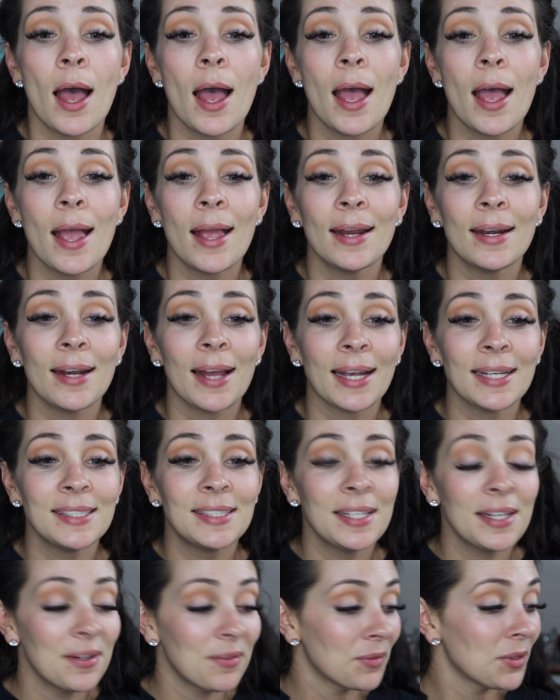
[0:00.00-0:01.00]
and I
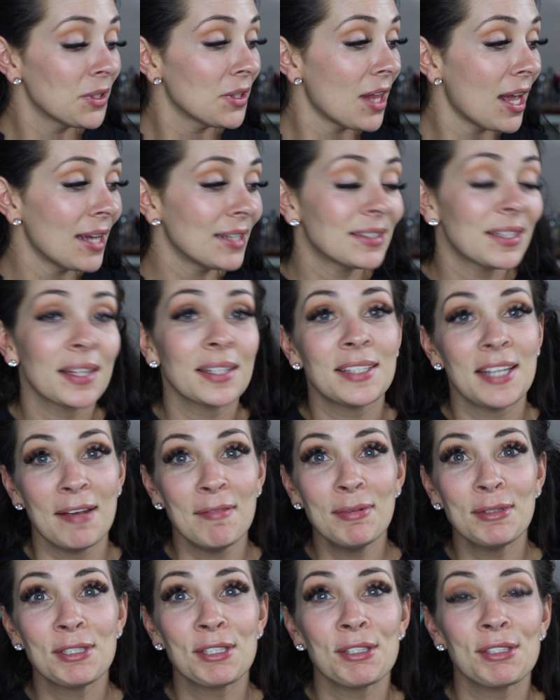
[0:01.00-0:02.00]
didn't realize that the
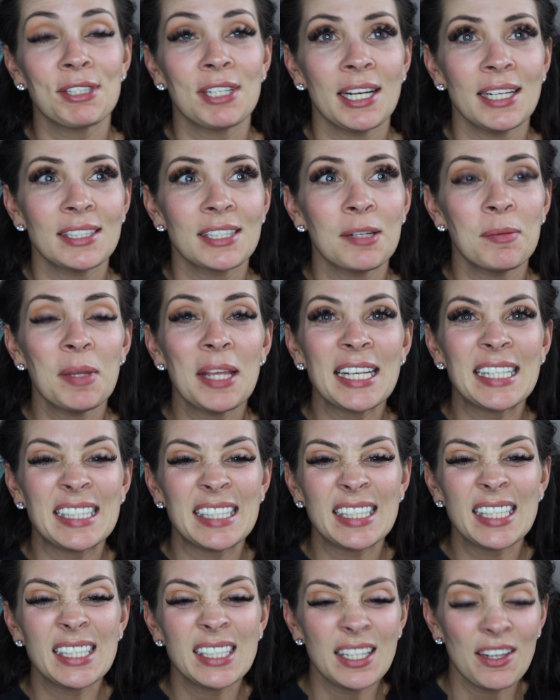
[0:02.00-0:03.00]
temperature tonight is gonna be like
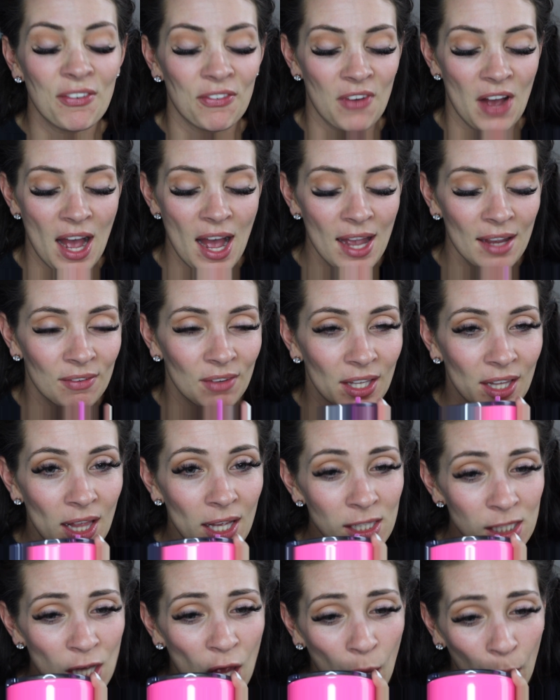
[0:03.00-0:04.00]
65. Like
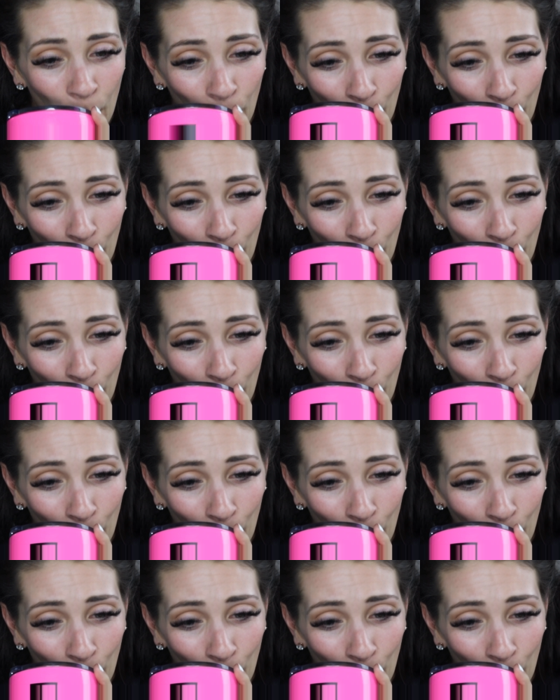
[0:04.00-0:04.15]
that's